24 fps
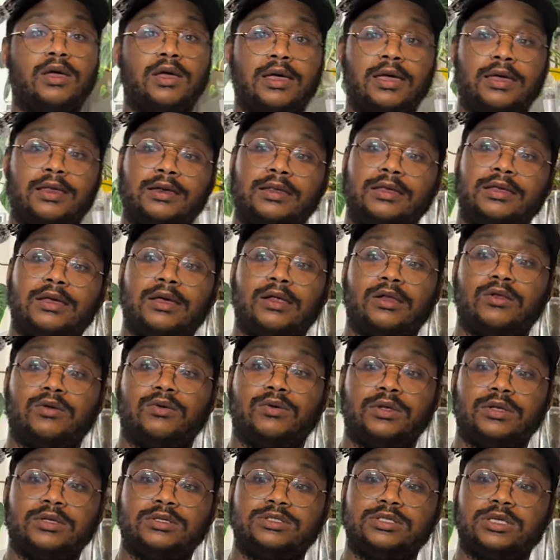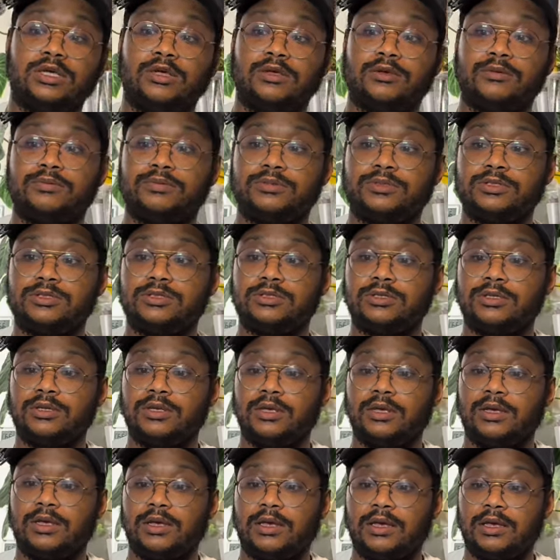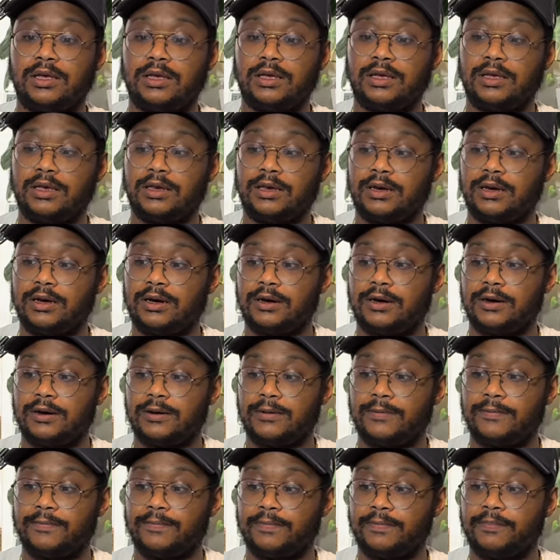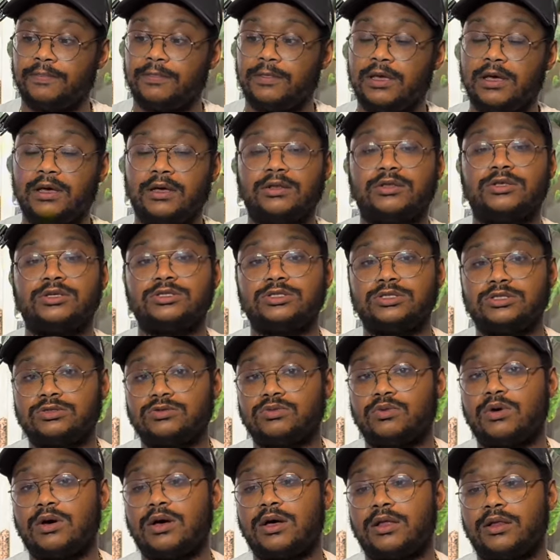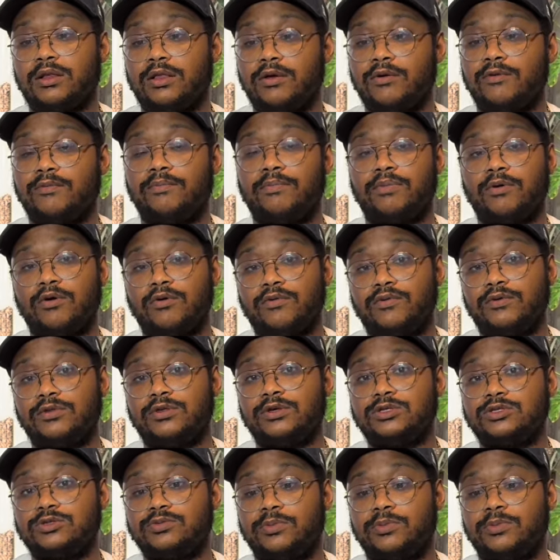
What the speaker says: any yellowing tips, and yeah, this is why I love both of these